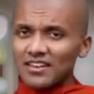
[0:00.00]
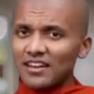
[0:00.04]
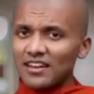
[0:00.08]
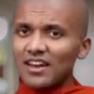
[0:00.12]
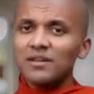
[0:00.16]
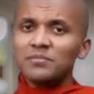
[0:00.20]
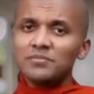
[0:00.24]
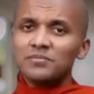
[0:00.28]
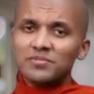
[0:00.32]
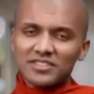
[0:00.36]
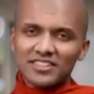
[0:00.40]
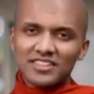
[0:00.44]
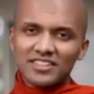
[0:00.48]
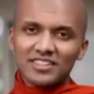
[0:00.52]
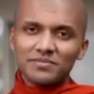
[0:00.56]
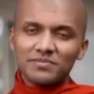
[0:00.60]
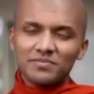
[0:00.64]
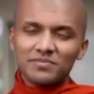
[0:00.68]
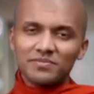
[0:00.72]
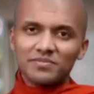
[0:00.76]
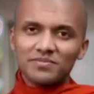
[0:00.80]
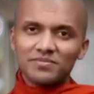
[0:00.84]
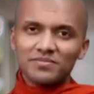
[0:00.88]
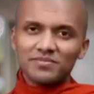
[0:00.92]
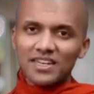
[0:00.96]
and clumsy.
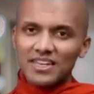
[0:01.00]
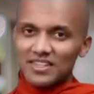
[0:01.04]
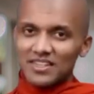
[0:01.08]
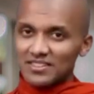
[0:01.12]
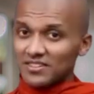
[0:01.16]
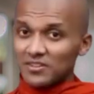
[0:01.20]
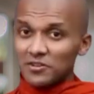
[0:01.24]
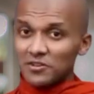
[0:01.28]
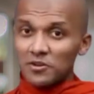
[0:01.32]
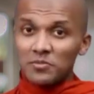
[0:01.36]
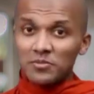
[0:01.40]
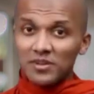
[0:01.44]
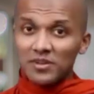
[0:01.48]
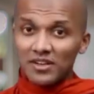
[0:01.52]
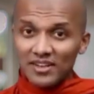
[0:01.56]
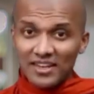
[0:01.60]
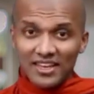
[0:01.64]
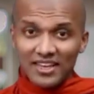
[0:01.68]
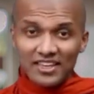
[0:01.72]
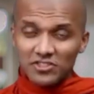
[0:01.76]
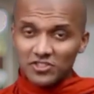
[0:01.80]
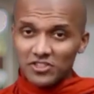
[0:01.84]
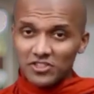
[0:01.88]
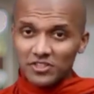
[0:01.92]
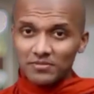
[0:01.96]
That is the normal
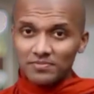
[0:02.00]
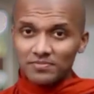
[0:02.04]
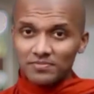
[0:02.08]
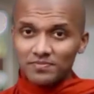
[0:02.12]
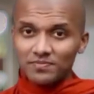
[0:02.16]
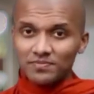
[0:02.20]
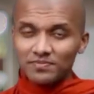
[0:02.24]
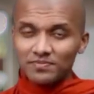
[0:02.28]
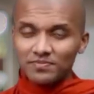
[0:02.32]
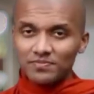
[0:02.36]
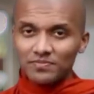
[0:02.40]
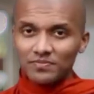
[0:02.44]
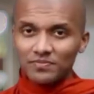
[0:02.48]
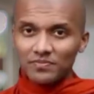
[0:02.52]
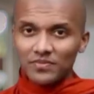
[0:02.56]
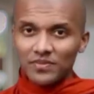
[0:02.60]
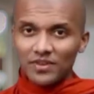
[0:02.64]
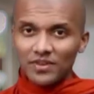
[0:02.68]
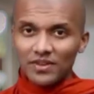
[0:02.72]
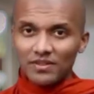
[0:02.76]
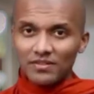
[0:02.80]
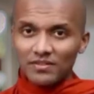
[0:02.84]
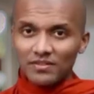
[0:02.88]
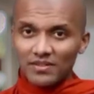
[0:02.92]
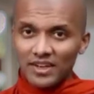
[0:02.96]
nature,
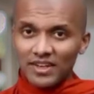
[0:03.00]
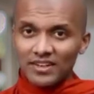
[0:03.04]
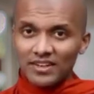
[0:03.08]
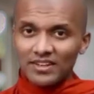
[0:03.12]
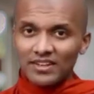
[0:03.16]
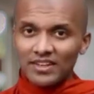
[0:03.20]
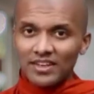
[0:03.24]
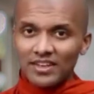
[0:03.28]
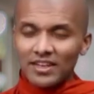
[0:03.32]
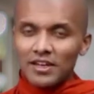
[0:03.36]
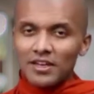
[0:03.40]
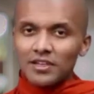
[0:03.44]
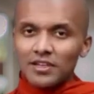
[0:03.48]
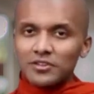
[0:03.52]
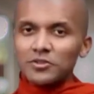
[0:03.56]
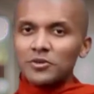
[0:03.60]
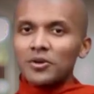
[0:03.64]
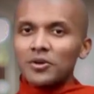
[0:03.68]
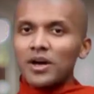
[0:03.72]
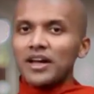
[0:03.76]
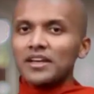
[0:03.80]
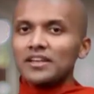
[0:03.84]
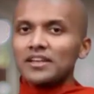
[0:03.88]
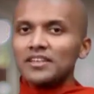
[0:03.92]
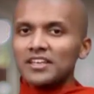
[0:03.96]
right?
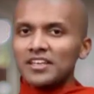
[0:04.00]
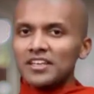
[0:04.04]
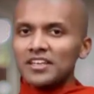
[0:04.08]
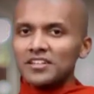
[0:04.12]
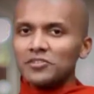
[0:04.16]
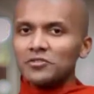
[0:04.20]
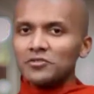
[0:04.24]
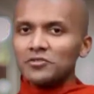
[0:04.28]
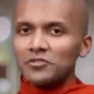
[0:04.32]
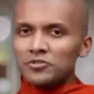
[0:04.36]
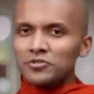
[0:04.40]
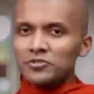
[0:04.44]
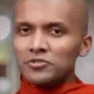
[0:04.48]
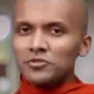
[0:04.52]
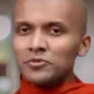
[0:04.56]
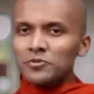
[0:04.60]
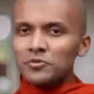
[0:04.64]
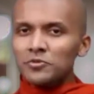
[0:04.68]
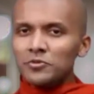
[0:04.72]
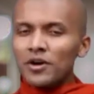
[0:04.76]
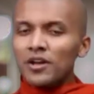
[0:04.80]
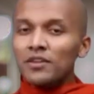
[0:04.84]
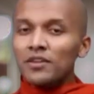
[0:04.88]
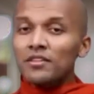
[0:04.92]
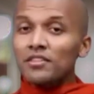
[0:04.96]
So I need you to do
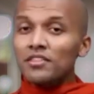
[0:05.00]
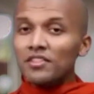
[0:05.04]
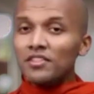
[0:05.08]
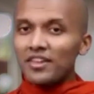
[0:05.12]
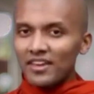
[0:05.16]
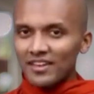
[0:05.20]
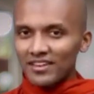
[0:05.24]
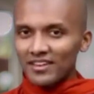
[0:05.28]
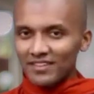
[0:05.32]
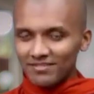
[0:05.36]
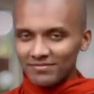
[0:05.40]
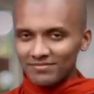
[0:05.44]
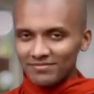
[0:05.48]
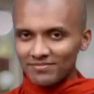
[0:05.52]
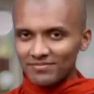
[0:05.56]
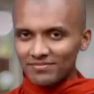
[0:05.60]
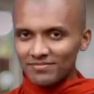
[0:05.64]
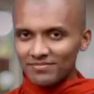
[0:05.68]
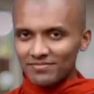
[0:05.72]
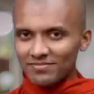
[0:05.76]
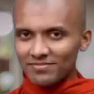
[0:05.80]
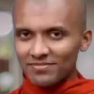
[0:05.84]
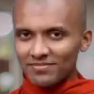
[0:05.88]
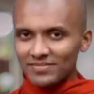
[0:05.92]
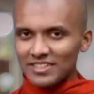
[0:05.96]
one thing.
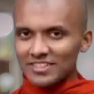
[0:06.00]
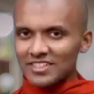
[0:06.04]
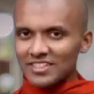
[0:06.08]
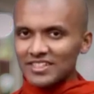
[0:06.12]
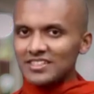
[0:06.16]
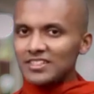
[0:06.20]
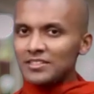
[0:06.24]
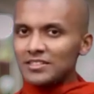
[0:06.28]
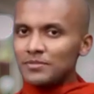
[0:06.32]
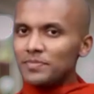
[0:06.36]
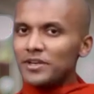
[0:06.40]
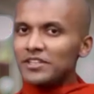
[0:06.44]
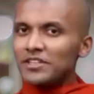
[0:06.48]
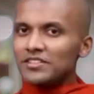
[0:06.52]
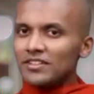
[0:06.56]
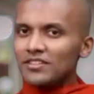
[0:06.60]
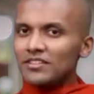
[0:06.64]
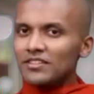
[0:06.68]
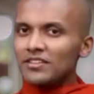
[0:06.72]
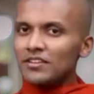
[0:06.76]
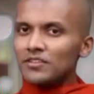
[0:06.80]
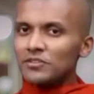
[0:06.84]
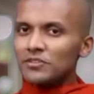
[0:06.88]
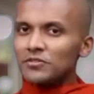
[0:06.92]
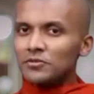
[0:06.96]
This is a special
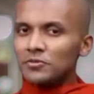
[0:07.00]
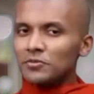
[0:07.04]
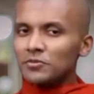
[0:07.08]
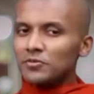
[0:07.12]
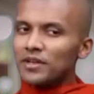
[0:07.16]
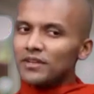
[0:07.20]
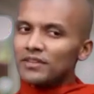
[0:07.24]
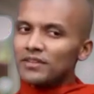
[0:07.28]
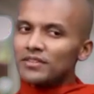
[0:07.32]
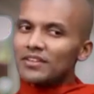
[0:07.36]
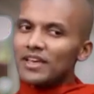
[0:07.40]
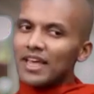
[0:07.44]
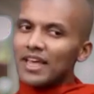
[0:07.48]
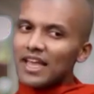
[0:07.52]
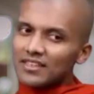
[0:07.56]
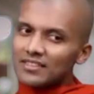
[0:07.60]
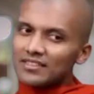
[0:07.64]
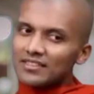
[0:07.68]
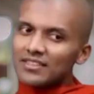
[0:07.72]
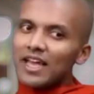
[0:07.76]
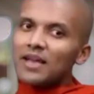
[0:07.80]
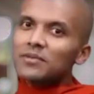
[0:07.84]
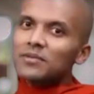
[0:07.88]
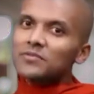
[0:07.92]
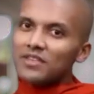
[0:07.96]
thing to do when the
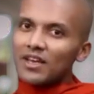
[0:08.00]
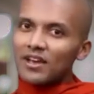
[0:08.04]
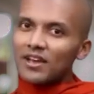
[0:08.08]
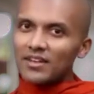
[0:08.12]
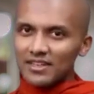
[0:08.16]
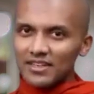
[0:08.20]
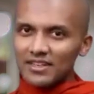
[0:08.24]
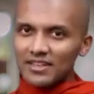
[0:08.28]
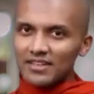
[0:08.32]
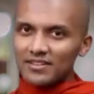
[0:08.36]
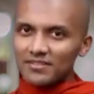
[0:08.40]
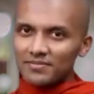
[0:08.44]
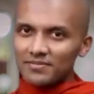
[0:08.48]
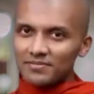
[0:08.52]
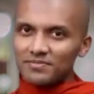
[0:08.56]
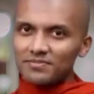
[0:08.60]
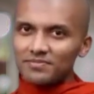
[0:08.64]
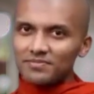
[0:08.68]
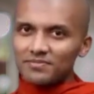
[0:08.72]
exams are near,